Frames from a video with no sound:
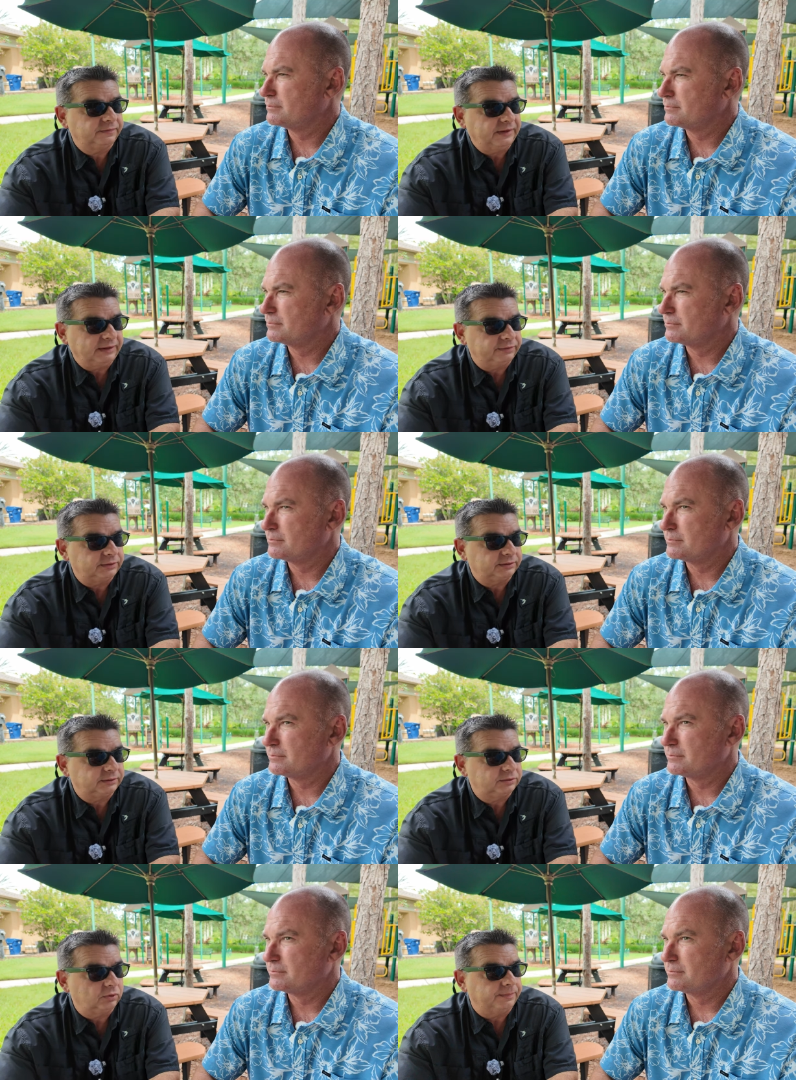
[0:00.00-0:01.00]
Speaker 1: favor
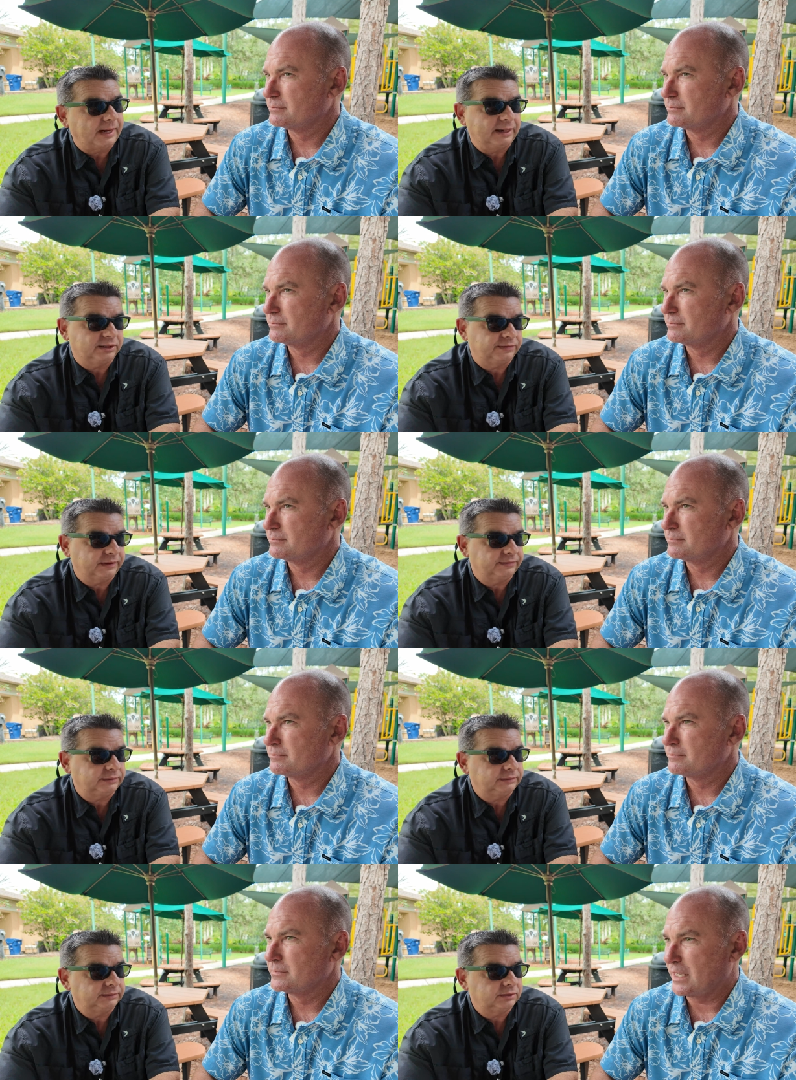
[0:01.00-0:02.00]
to a buyer's favor.
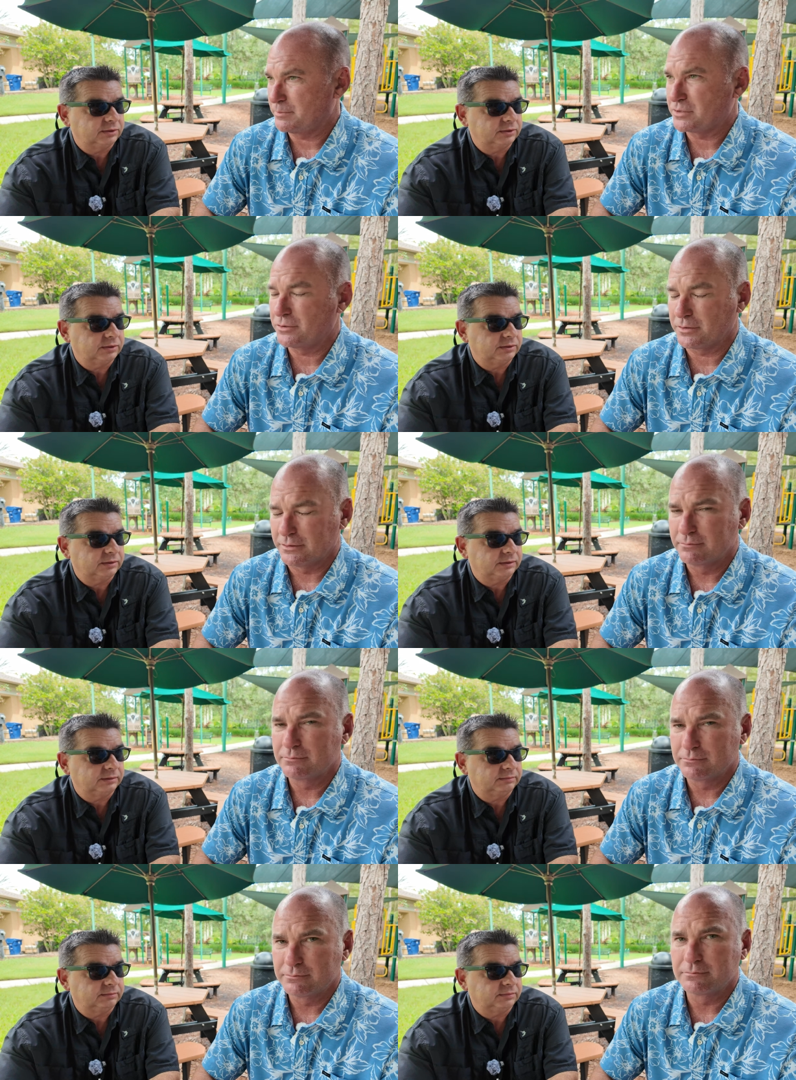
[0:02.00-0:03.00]
Absolutely.
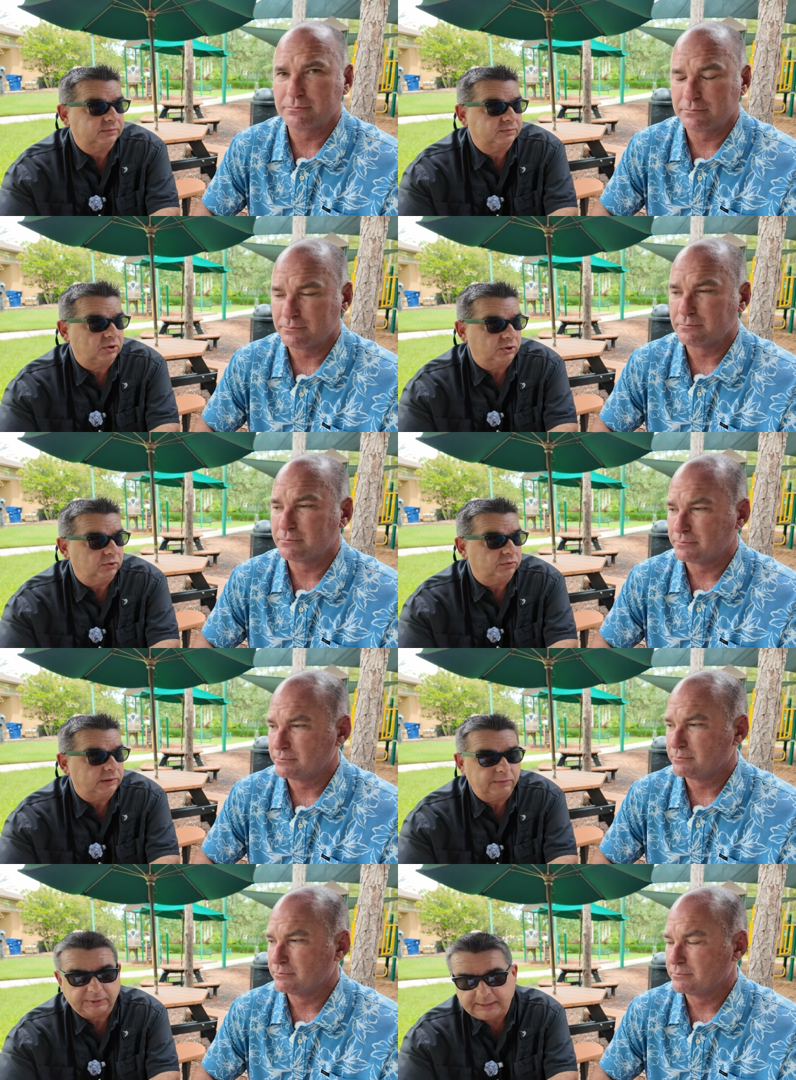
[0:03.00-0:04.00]
So you
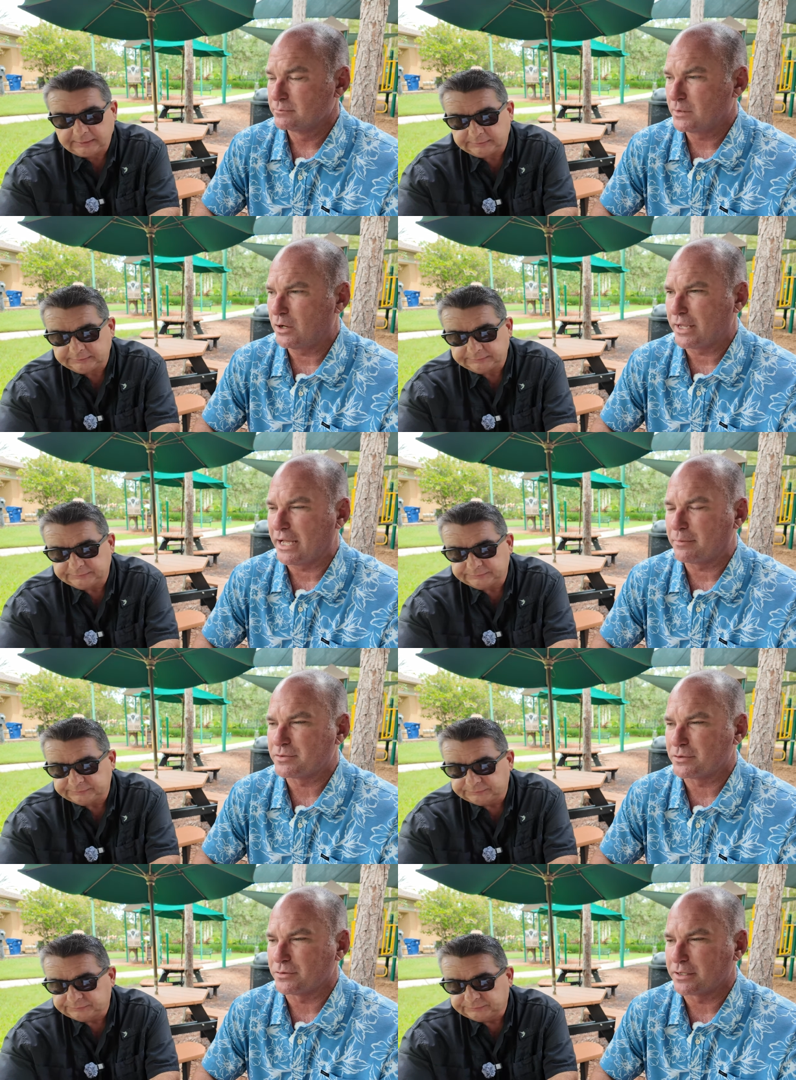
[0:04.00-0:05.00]
agree with that? Oh yeah,
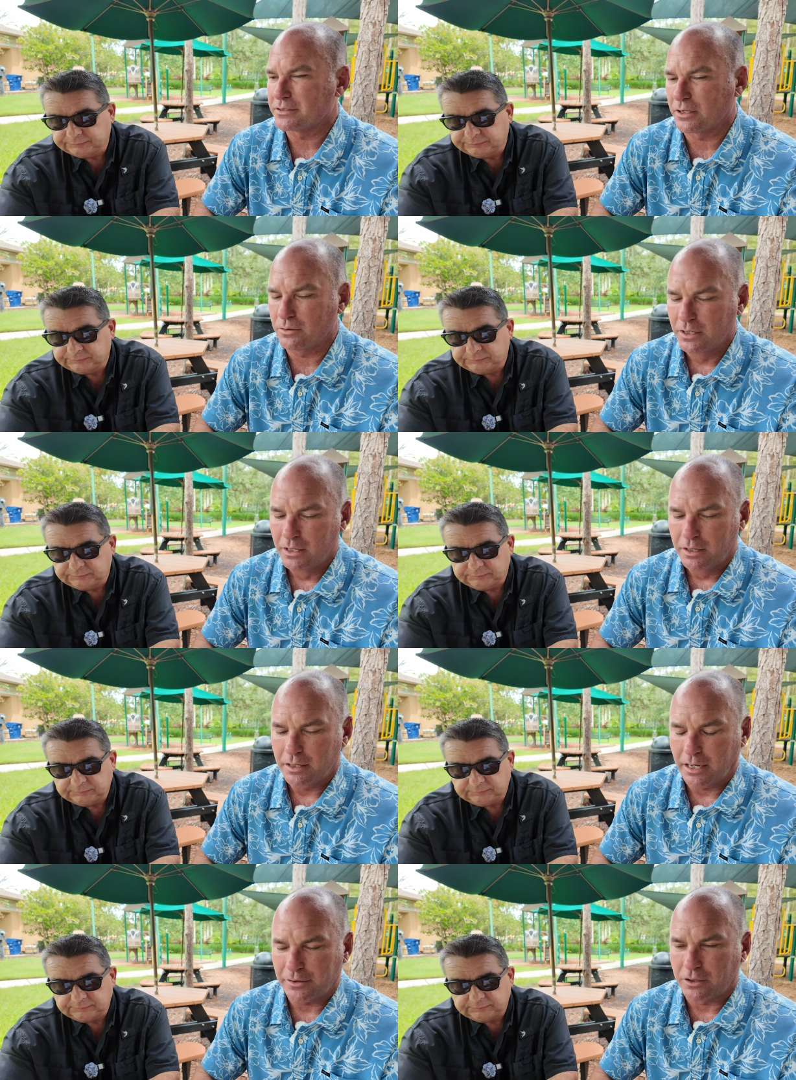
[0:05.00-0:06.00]
absolutely.
Speaker 2: So
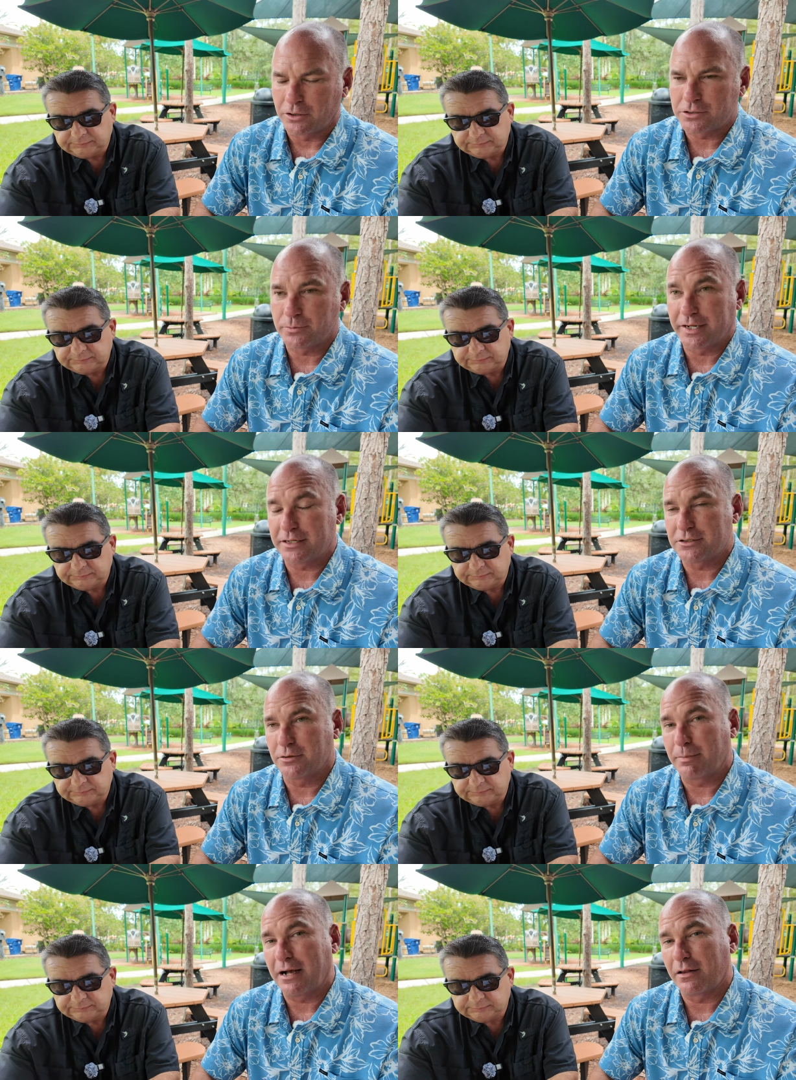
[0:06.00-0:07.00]
the closer we get to
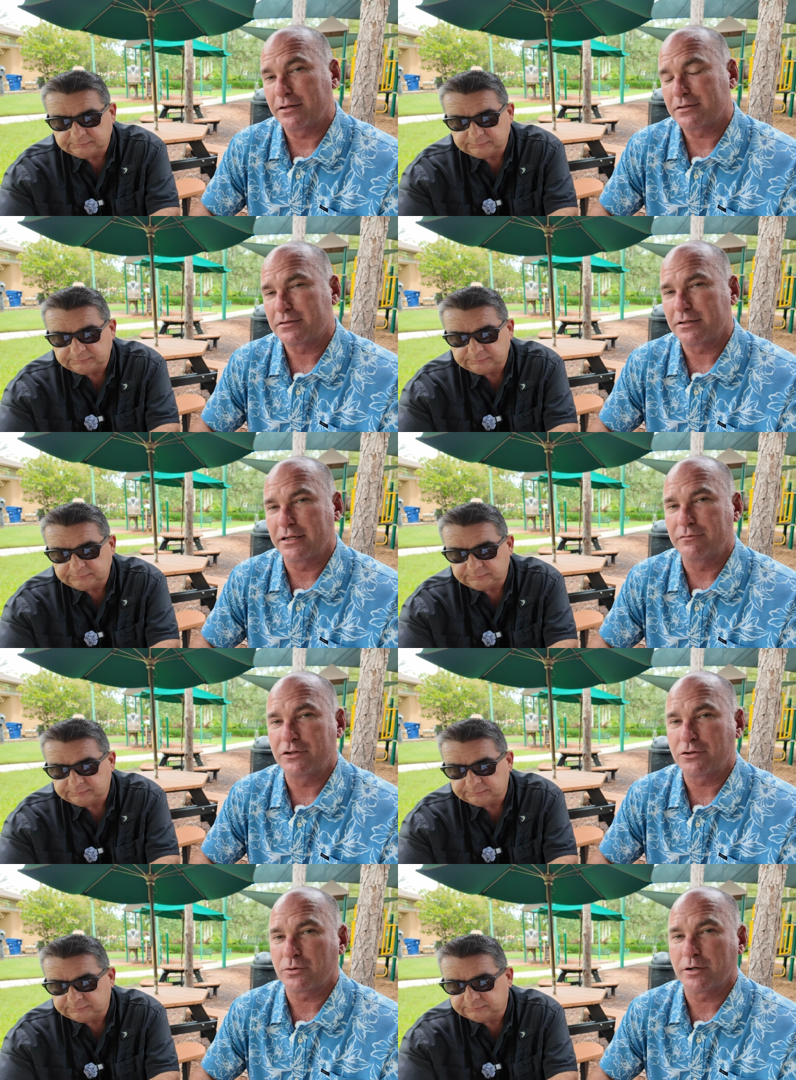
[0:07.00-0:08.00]
a balanced
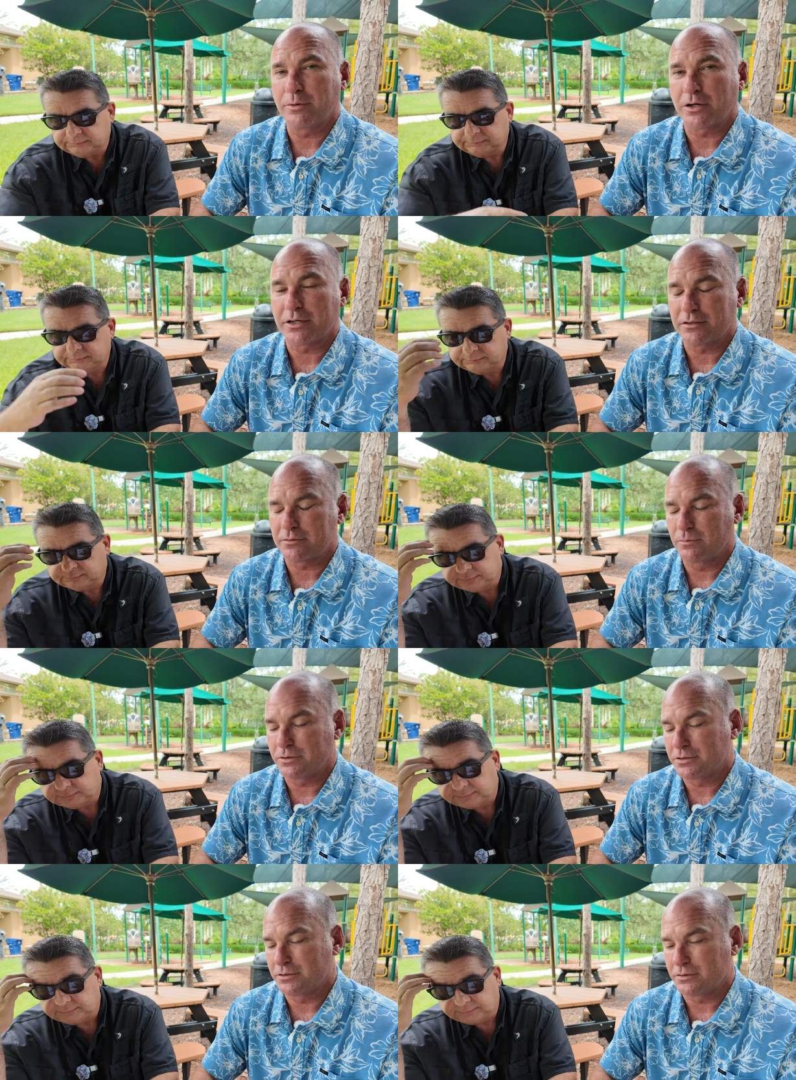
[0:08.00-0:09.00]
inventory market,
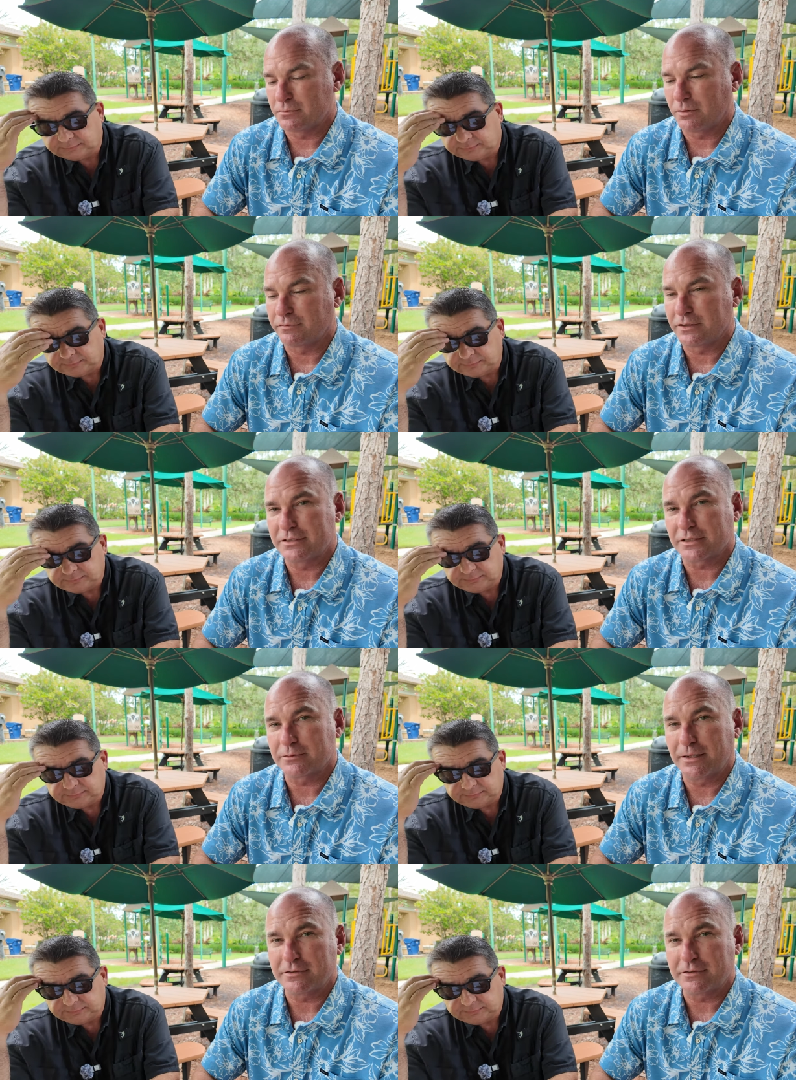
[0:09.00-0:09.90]
which is roughly 6